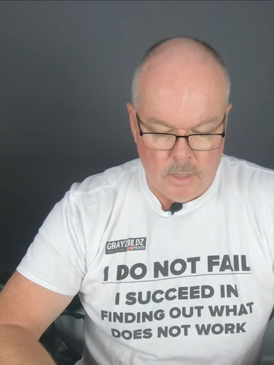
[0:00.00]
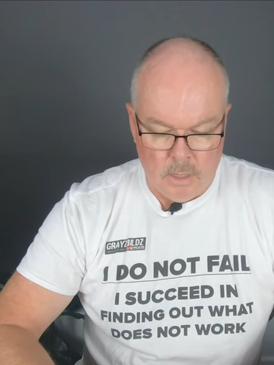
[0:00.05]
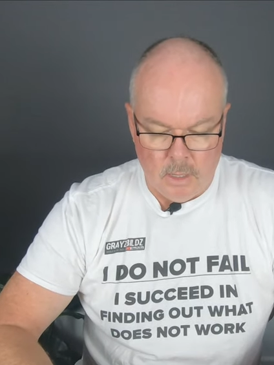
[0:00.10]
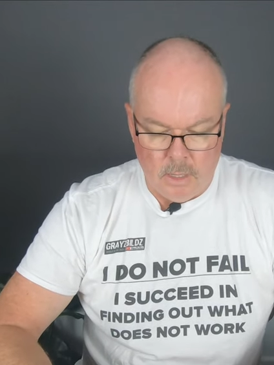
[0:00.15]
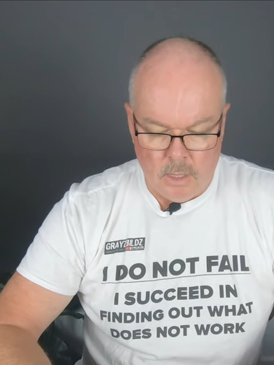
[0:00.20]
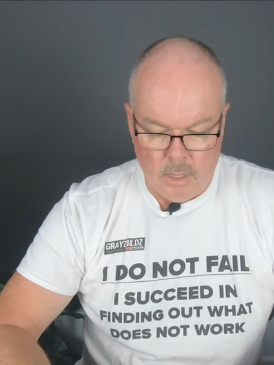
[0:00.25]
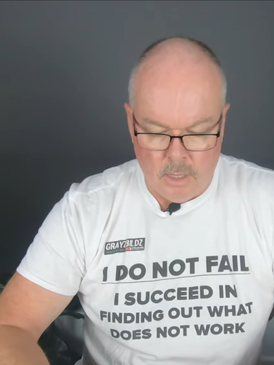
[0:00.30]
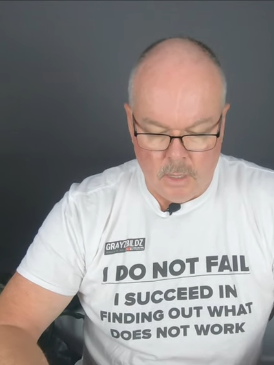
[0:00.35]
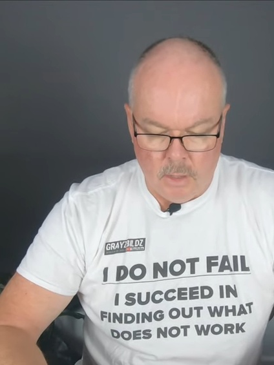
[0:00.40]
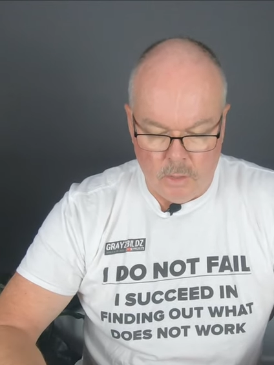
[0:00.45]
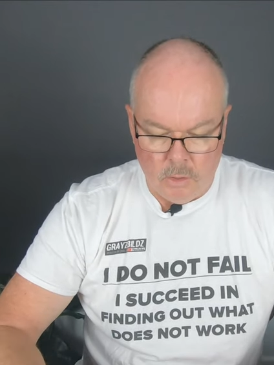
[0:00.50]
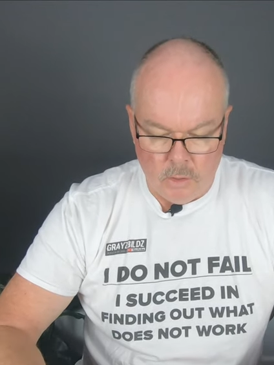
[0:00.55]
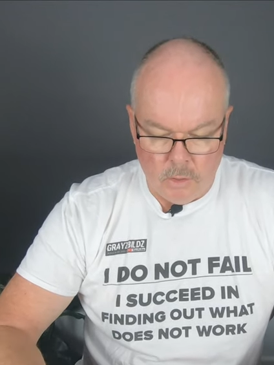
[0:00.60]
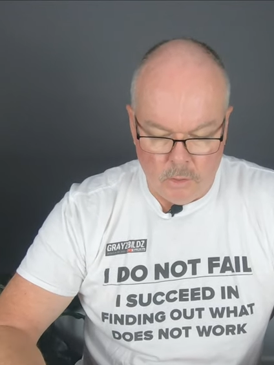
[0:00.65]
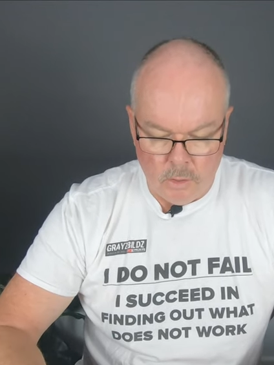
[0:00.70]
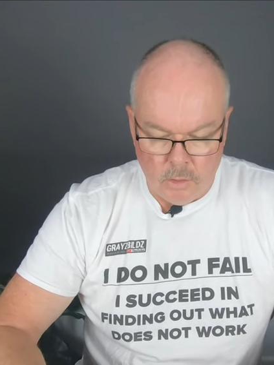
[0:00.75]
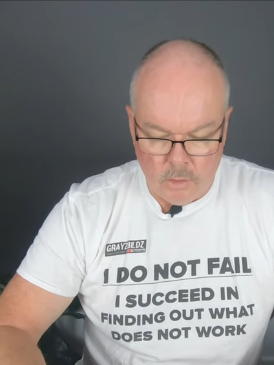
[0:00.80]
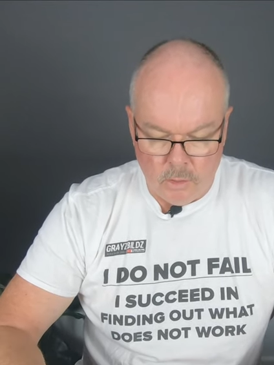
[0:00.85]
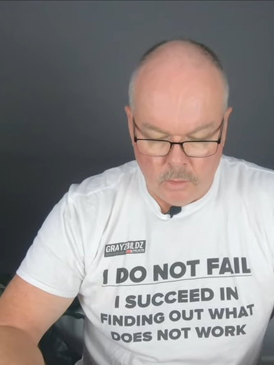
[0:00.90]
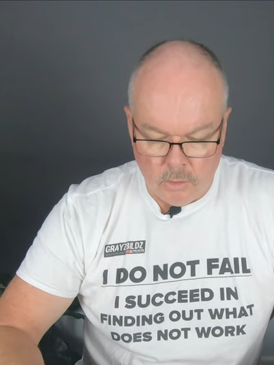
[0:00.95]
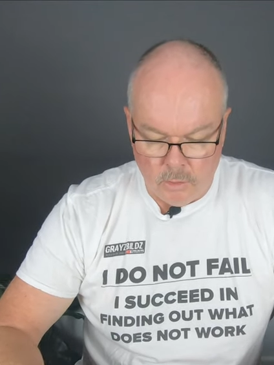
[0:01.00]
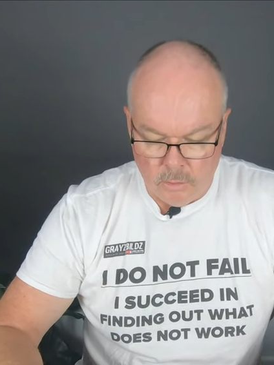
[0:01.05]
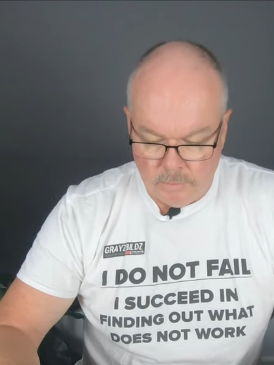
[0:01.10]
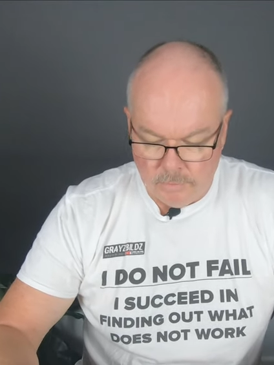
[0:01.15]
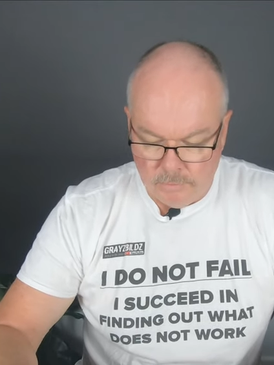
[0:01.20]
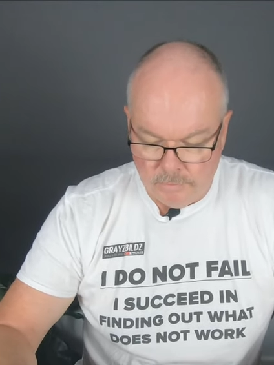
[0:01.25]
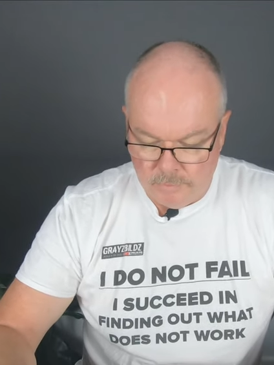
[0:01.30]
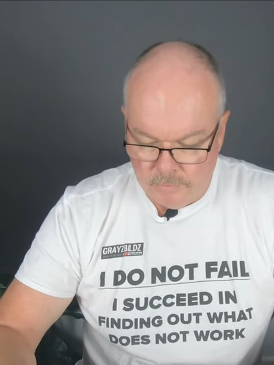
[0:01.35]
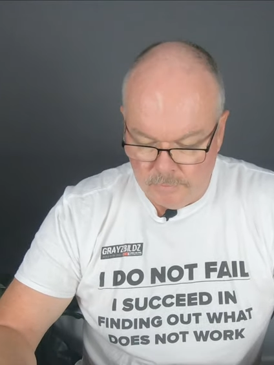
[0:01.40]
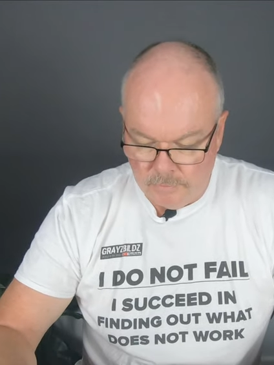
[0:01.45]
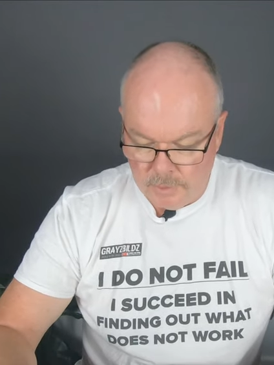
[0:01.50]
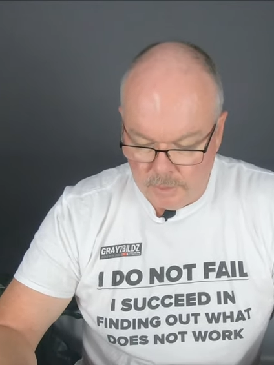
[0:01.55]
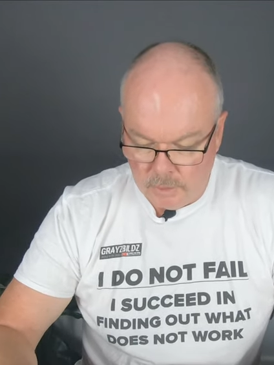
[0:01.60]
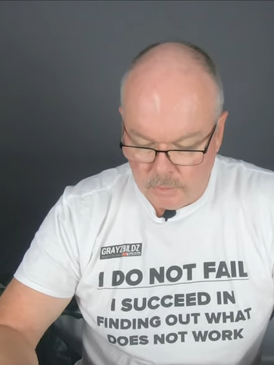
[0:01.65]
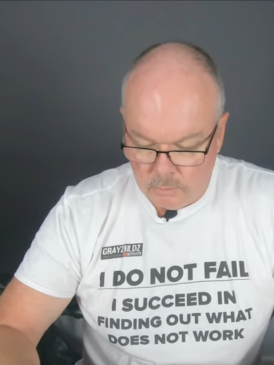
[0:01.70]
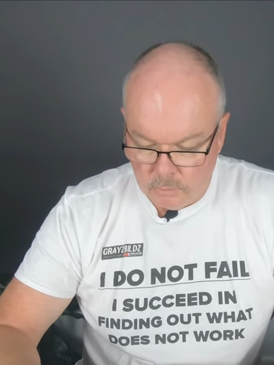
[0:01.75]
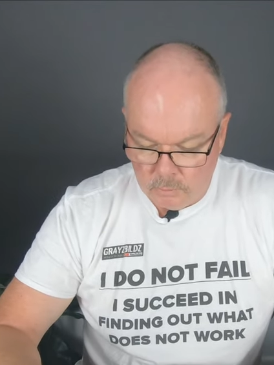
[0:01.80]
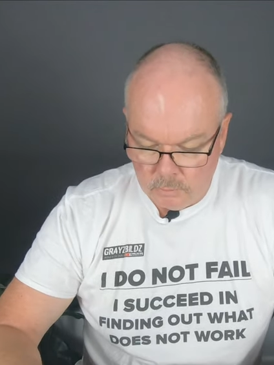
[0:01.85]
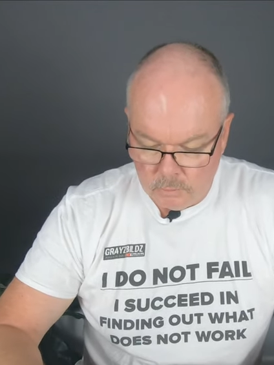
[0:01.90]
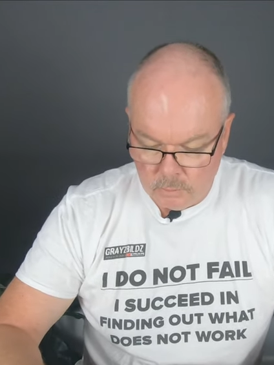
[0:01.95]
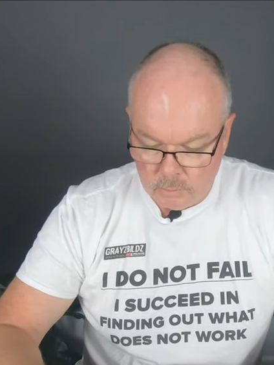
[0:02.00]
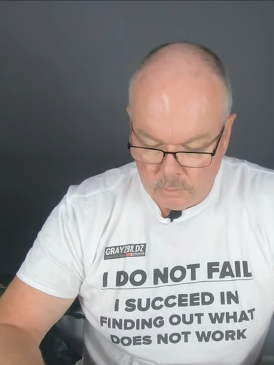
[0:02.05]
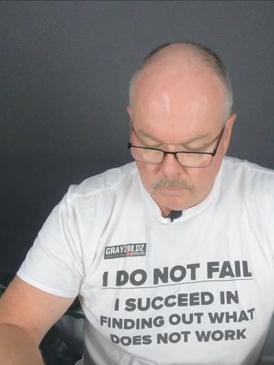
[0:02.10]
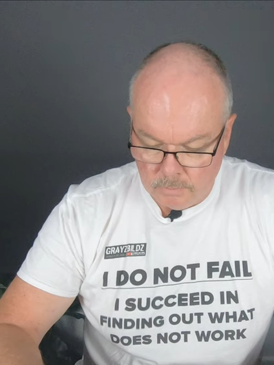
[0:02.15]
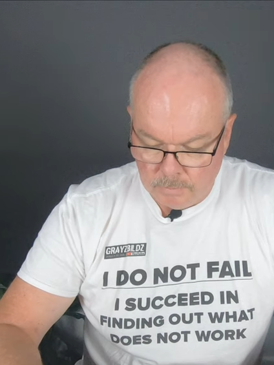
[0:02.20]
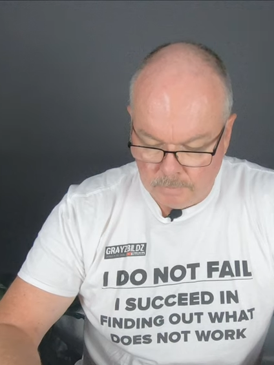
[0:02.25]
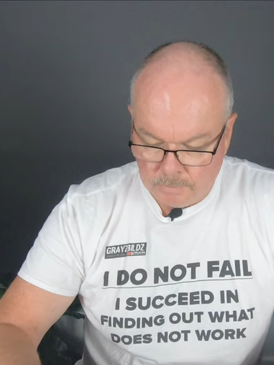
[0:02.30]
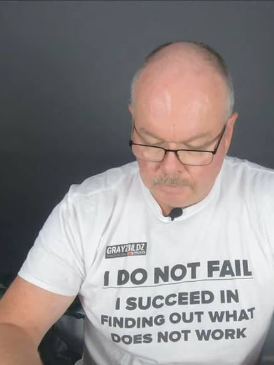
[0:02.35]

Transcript: Uh, on a lot of vehicles,